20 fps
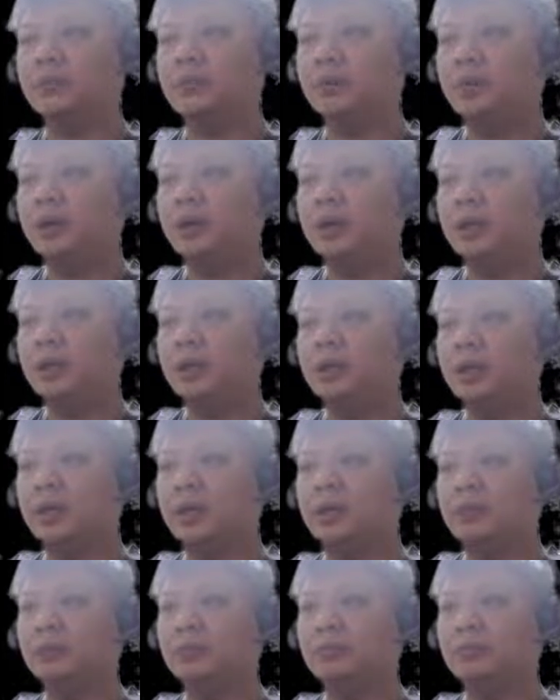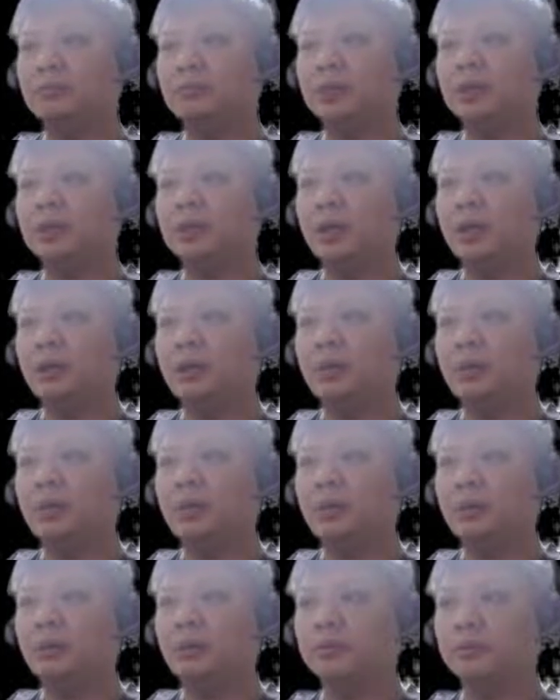and the other would be R1 equals
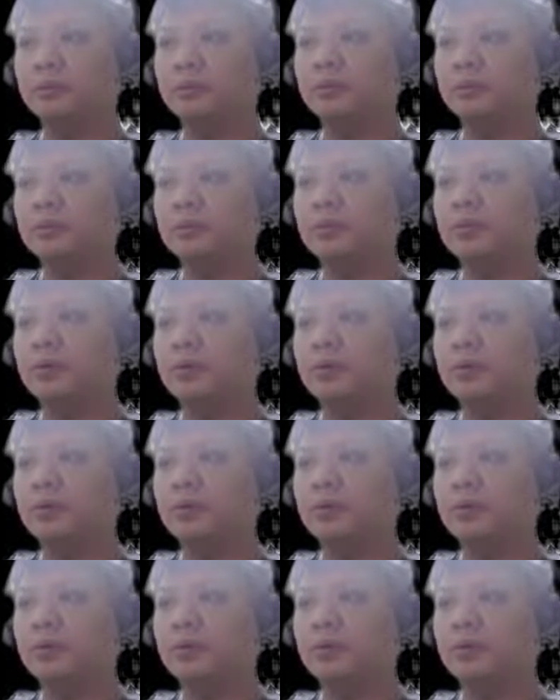to 4.